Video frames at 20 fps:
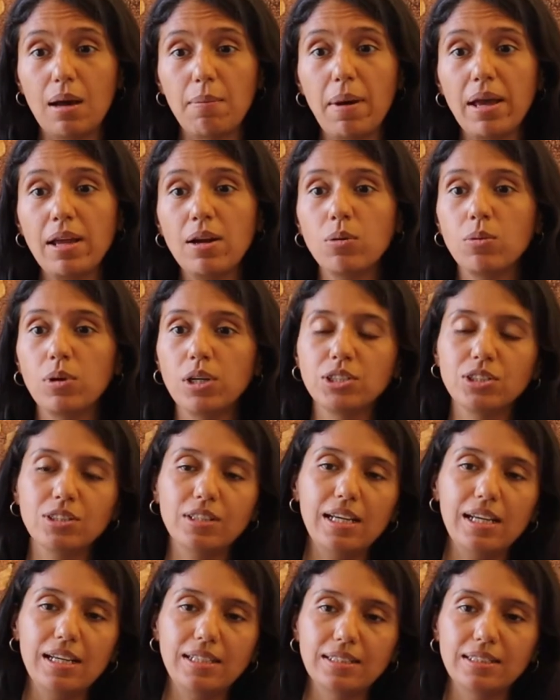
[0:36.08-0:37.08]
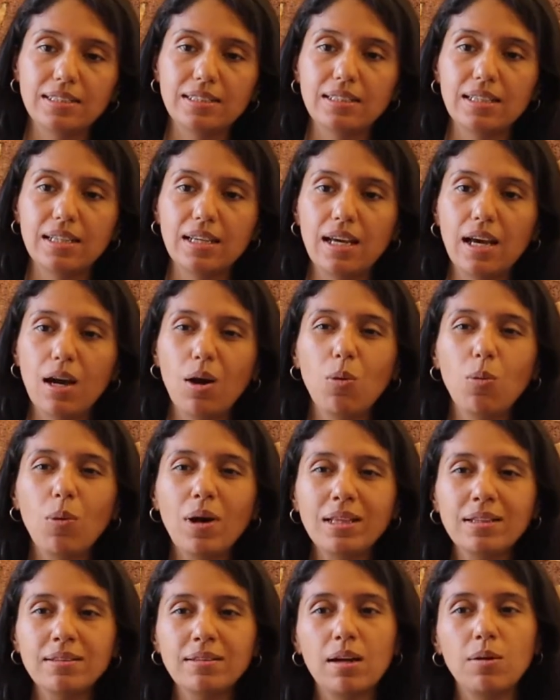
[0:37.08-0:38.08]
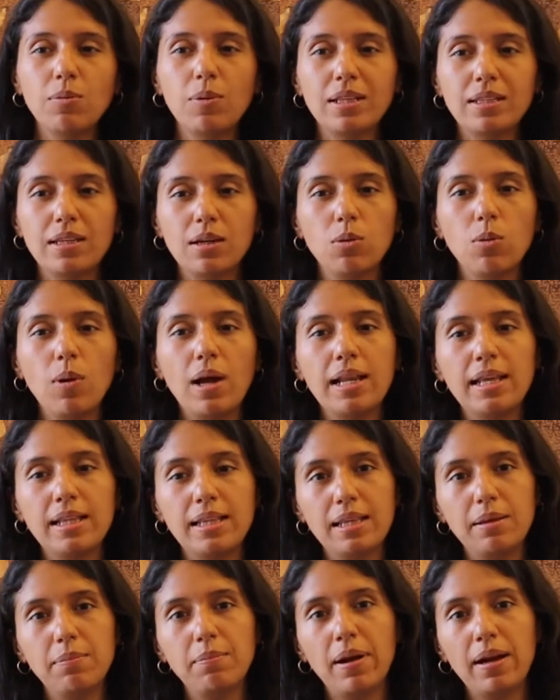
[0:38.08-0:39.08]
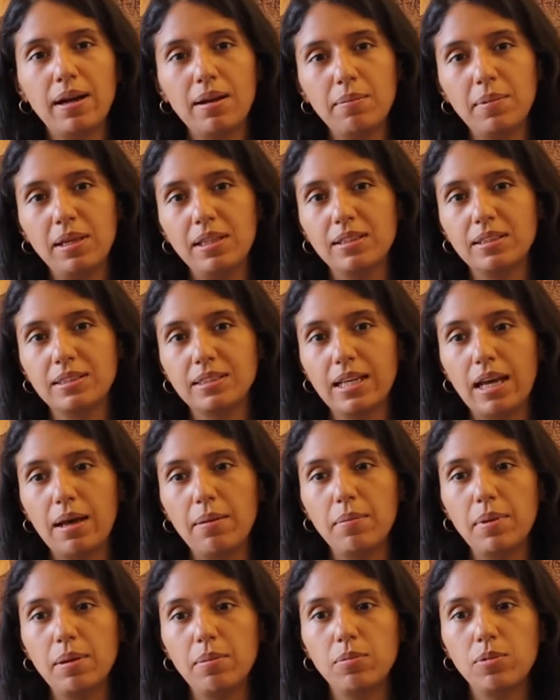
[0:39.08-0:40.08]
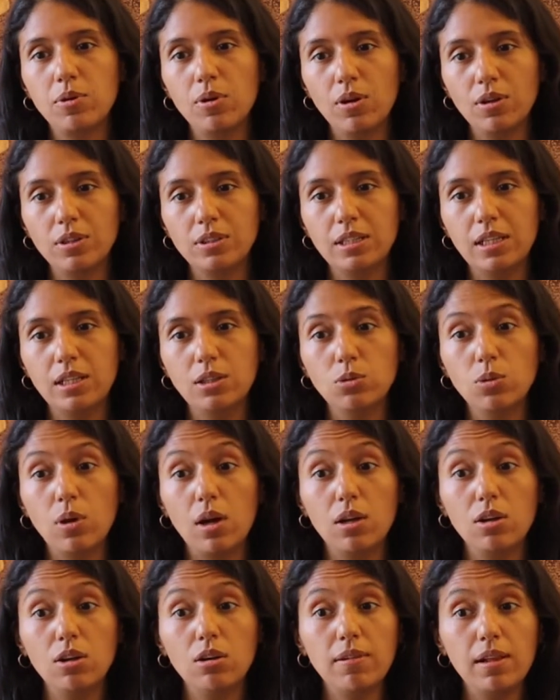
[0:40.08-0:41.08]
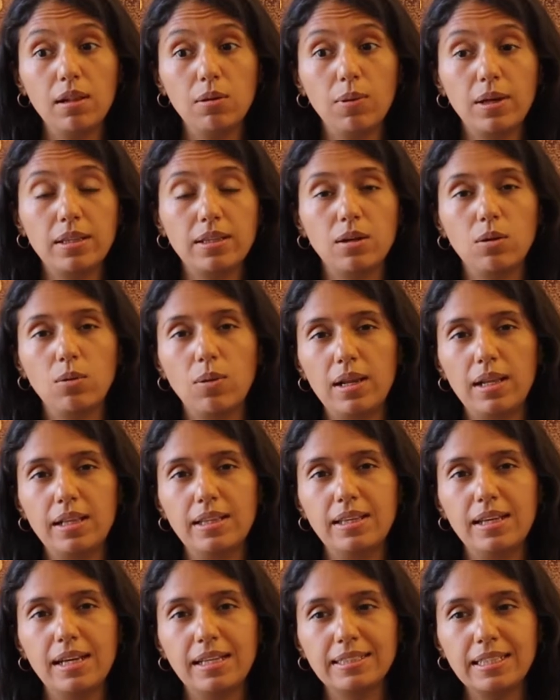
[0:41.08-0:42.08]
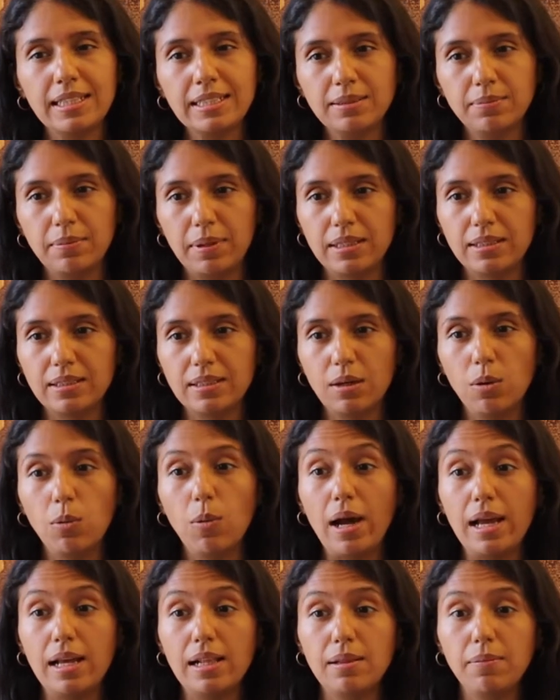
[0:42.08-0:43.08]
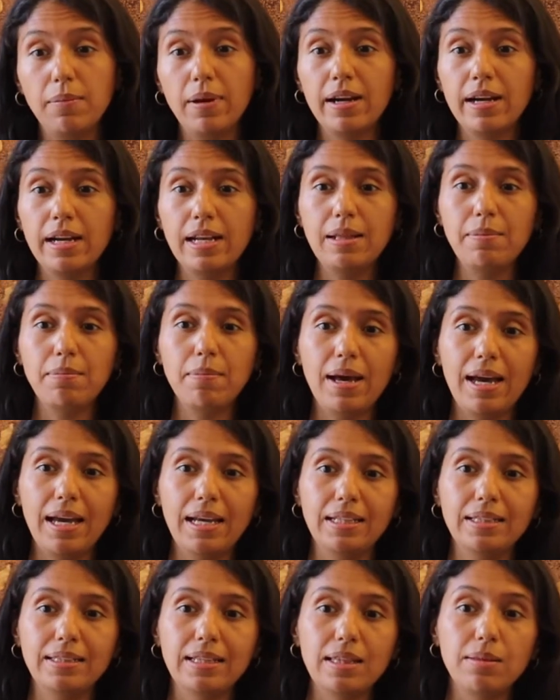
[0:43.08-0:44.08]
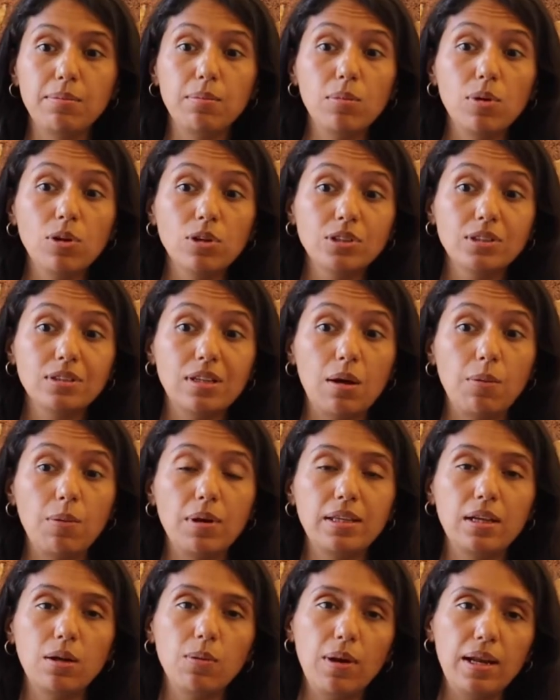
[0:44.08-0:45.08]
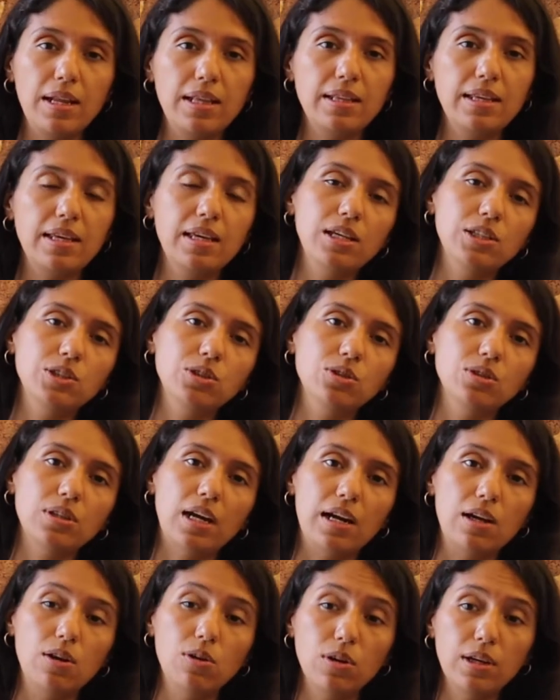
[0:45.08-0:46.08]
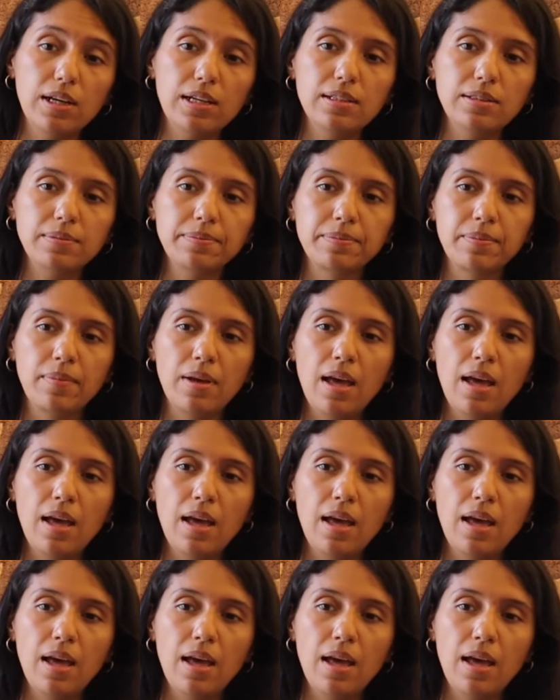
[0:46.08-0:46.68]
a major question is, what groundwater quality parameters can be brought into a global water quality assessment while bearing in mind that most groundwater quality issues are local?